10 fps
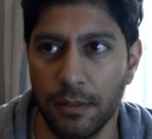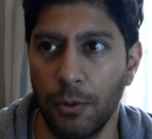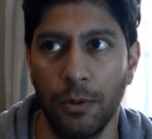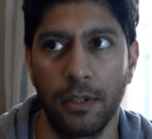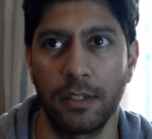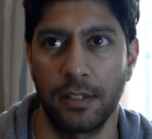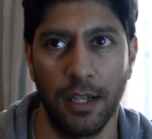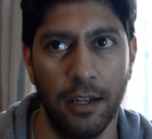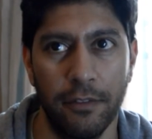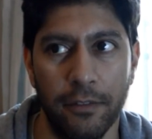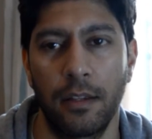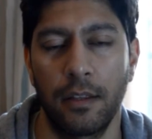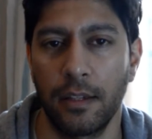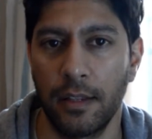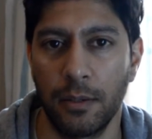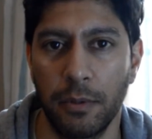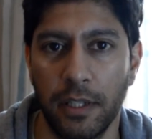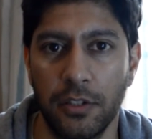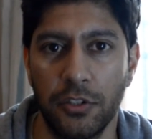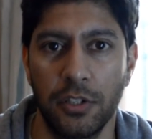all the stuff. Think that we
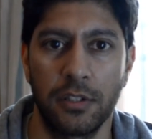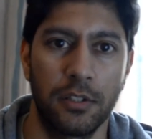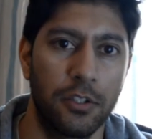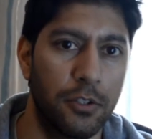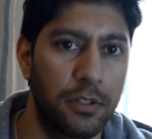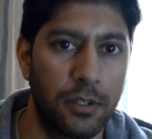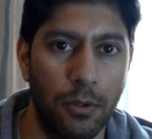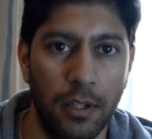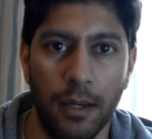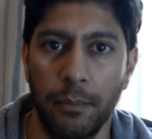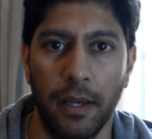can just use it all up